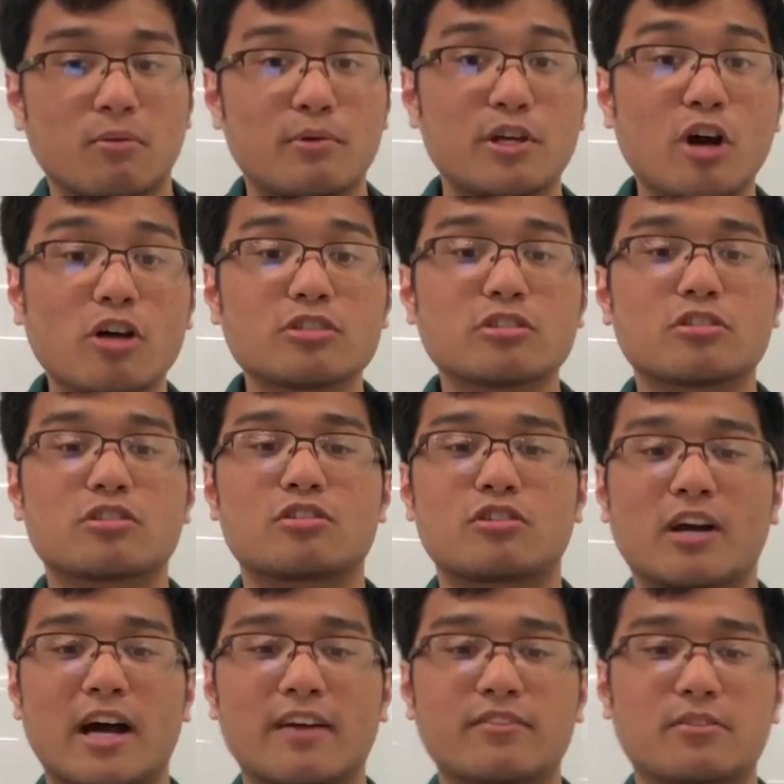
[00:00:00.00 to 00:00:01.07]
We also
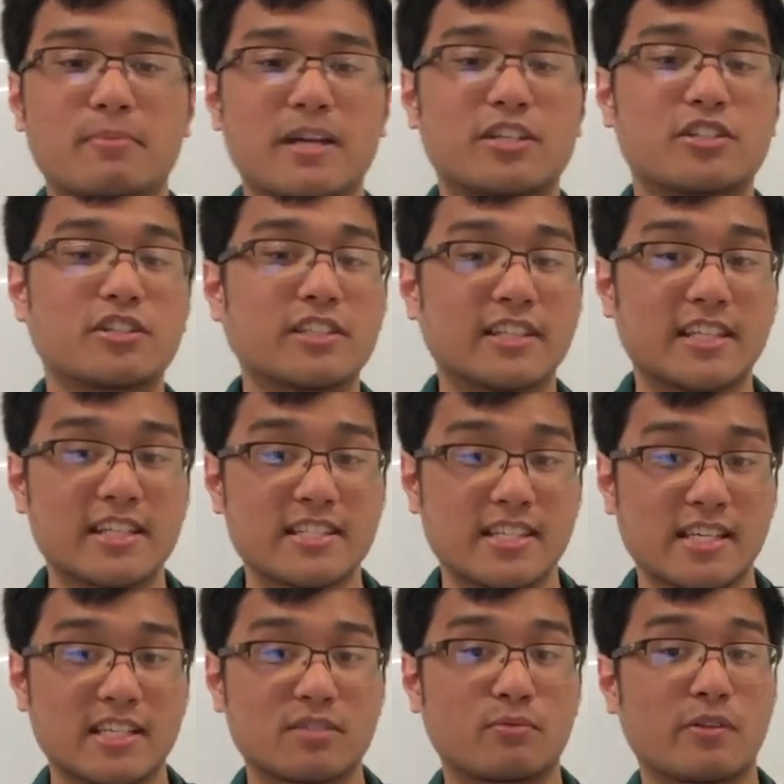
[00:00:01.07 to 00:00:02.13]
strive to make sure that this
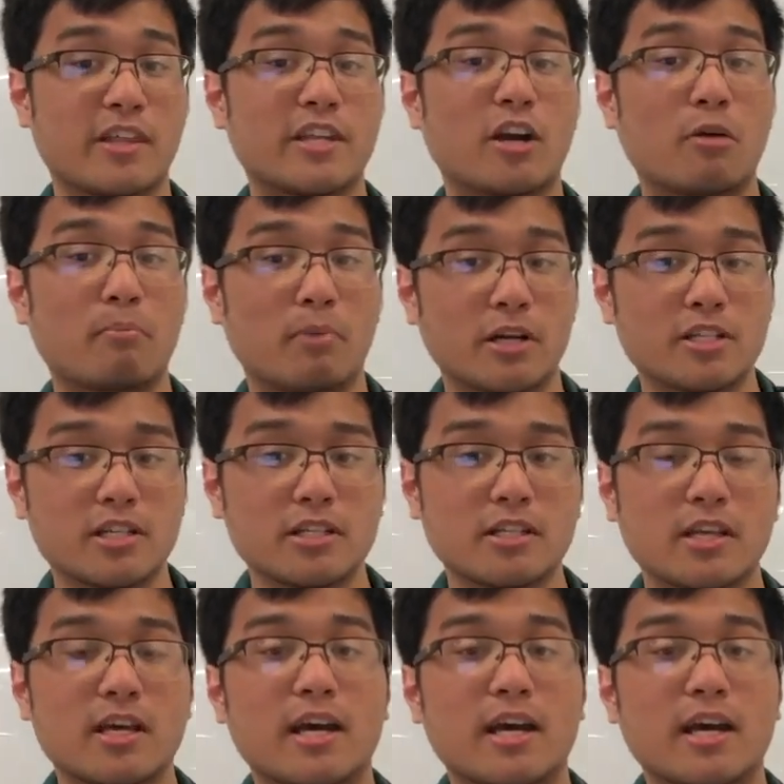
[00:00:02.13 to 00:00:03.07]
thing is within our budget